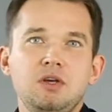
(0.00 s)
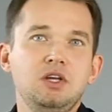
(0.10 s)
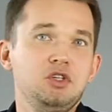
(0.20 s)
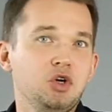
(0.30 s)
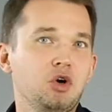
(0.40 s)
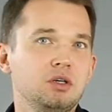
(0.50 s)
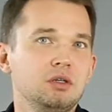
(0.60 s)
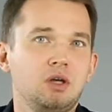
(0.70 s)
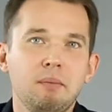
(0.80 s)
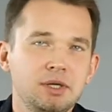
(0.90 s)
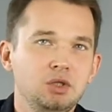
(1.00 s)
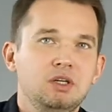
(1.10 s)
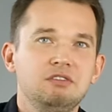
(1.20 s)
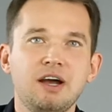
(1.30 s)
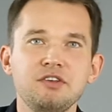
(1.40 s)
in your company to
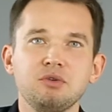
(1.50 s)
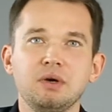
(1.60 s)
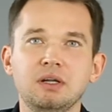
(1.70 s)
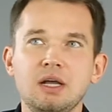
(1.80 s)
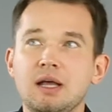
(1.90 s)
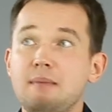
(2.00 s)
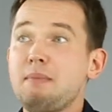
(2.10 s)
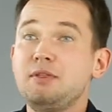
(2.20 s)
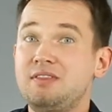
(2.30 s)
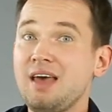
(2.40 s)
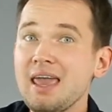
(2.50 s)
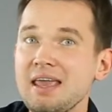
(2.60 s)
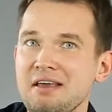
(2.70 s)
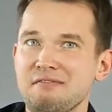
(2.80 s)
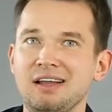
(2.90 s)
advise you, and maybe
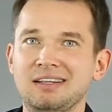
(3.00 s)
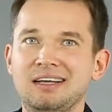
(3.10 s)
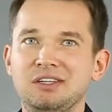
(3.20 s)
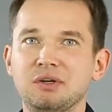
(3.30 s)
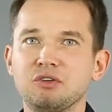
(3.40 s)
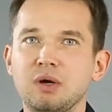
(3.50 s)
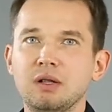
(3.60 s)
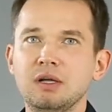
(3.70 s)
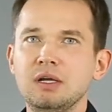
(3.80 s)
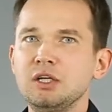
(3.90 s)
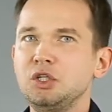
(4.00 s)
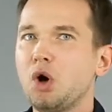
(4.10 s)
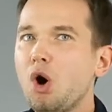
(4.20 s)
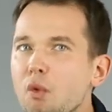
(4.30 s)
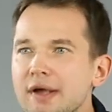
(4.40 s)
they validate you as well. You
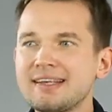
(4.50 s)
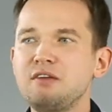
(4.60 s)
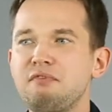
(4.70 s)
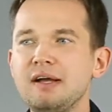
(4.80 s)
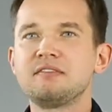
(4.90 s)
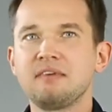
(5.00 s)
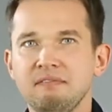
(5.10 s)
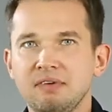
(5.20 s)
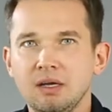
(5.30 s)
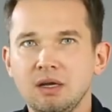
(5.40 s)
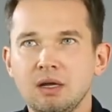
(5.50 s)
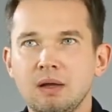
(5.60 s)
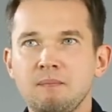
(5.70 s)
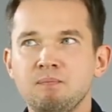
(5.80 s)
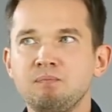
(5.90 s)
always can find something
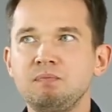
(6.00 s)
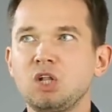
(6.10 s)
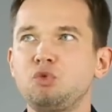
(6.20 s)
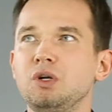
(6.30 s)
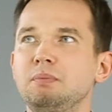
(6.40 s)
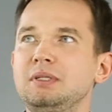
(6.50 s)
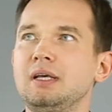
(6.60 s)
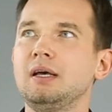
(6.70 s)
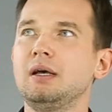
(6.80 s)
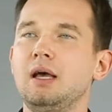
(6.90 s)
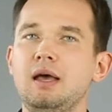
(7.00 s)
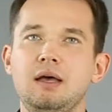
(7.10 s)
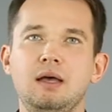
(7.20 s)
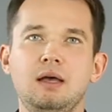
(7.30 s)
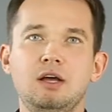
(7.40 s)
that will be
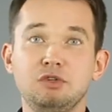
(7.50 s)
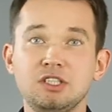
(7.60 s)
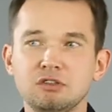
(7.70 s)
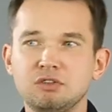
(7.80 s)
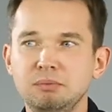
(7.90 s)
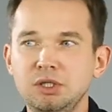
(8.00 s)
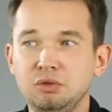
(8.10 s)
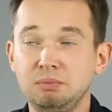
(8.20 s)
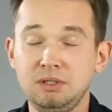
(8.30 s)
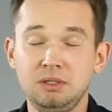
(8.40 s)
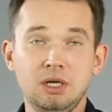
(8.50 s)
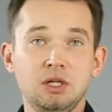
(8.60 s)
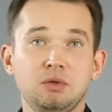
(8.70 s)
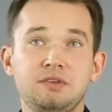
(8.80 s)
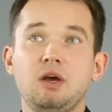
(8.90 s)
a reason for me
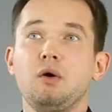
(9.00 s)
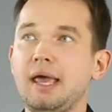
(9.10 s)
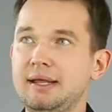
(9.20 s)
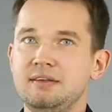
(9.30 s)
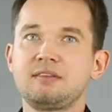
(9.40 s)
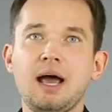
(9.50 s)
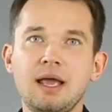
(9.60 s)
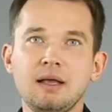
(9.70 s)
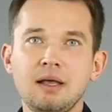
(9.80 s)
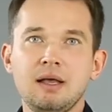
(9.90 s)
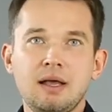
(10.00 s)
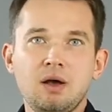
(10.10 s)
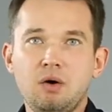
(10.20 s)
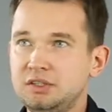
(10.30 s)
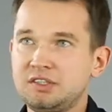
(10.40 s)
to say, okay, this guy
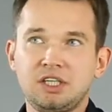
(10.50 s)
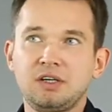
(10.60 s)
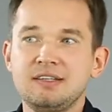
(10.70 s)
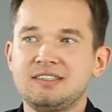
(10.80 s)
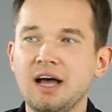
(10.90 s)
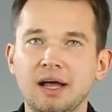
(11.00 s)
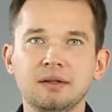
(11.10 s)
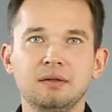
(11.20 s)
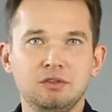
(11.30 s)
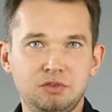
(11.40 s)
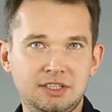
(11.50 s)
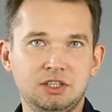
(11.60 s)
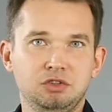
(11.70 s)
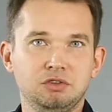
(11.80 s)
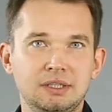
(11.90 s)
or this girl has done
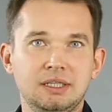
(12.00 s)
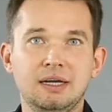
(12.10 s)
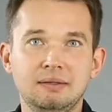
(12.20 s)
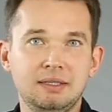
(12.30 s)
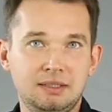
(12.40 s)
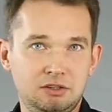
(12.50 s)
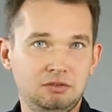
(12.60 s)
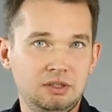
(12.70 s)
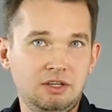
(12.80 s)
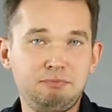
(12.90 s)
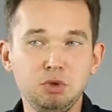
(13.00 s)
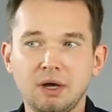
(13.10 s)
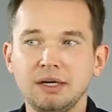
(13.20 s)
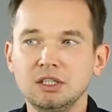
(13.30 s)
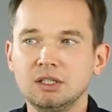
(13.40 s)
research already. They put
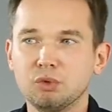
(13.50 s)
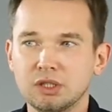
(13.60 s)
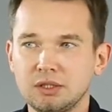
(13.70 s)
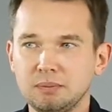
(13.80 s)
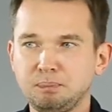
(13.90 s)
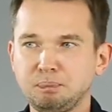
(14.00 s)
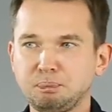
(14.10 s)
in the work.